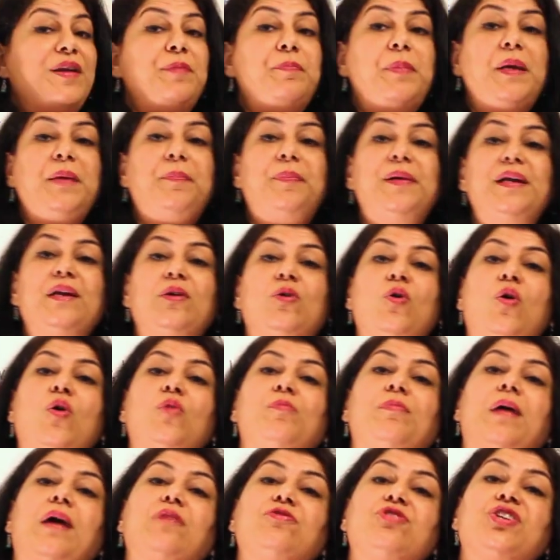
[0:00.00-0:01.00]
when people
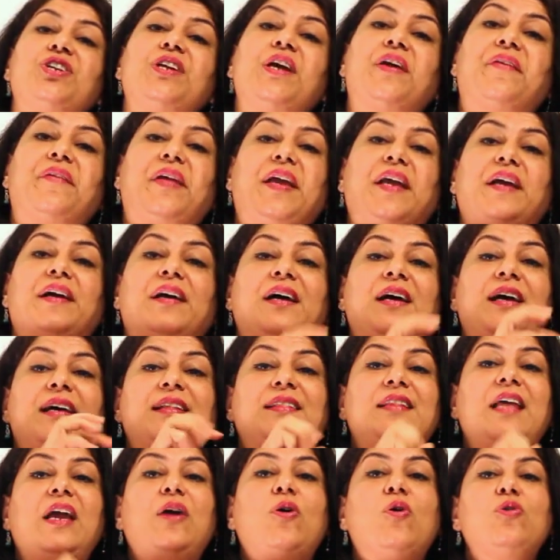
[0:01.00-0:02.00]
go mountaineering,
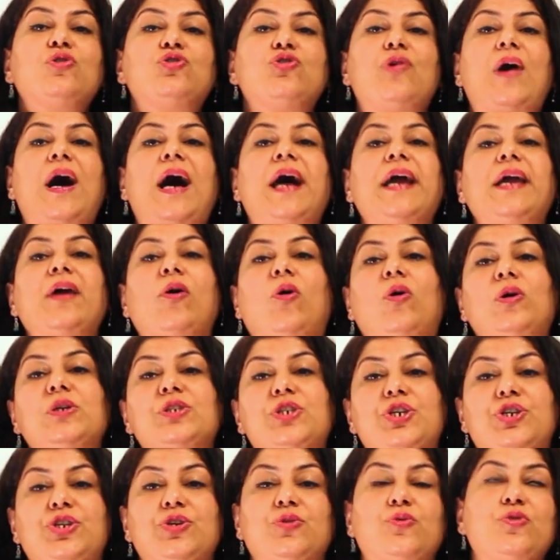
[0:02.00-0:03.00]
they go to high
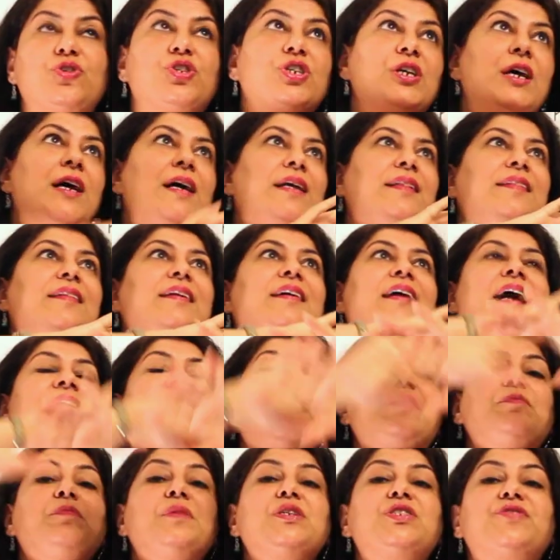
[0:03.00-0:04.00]
altitudes, the
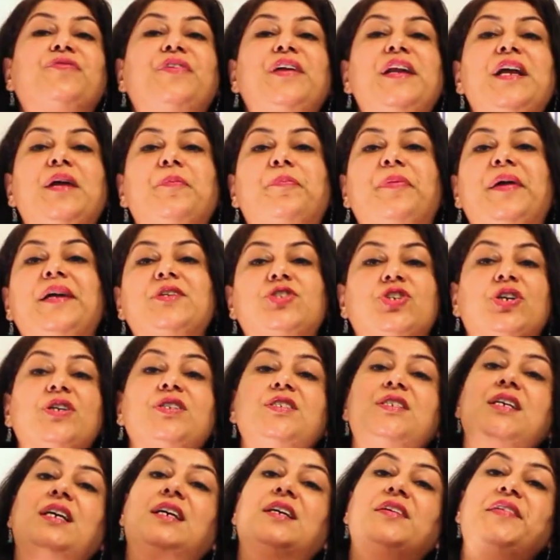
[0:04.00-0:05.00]
atmospheric
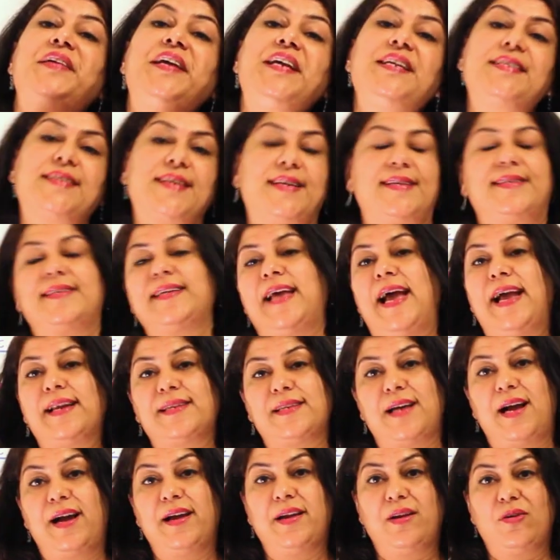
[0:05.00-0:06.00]
pressure decreases at
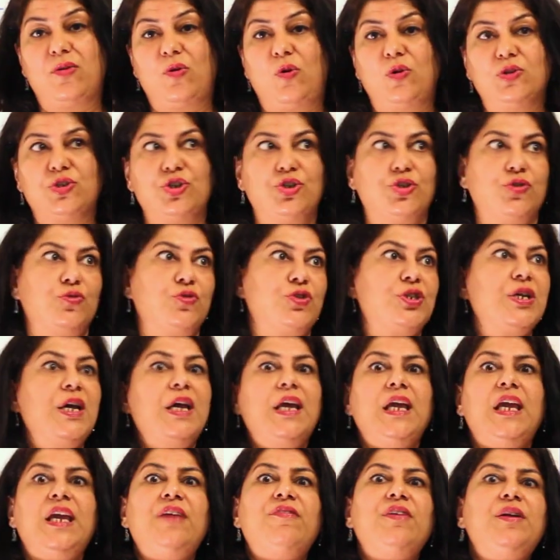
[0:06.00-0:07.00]
higher altitudes.
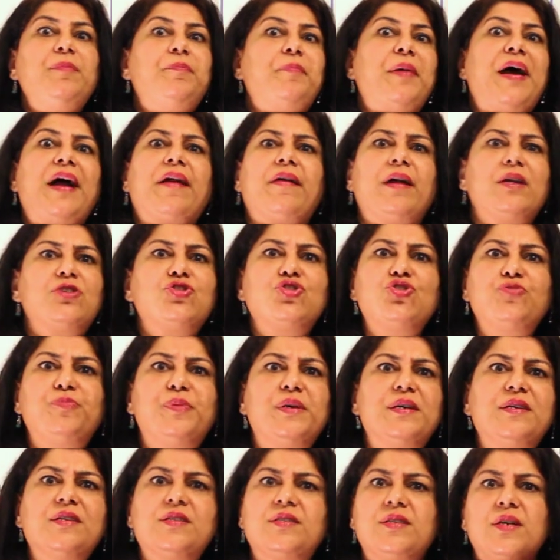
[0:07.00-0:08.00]
Even
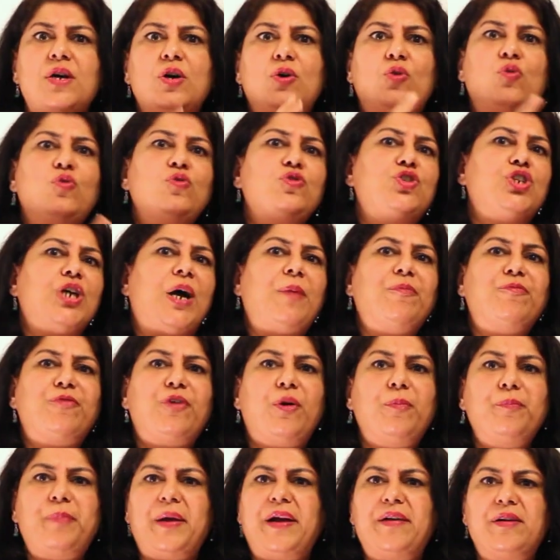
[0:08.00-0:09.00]
paratroopers who jump
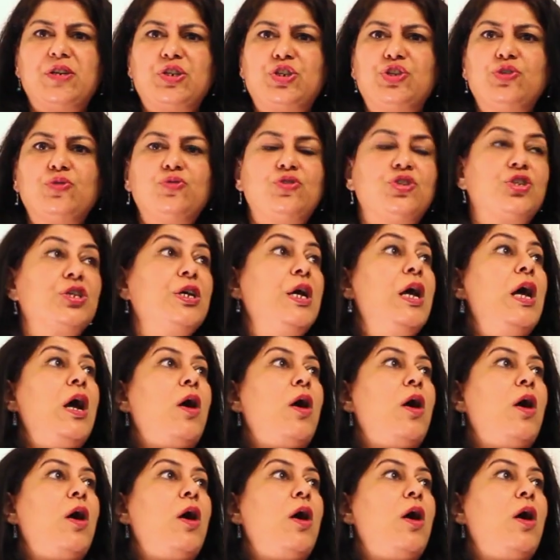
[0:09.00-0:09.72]
from parachutes,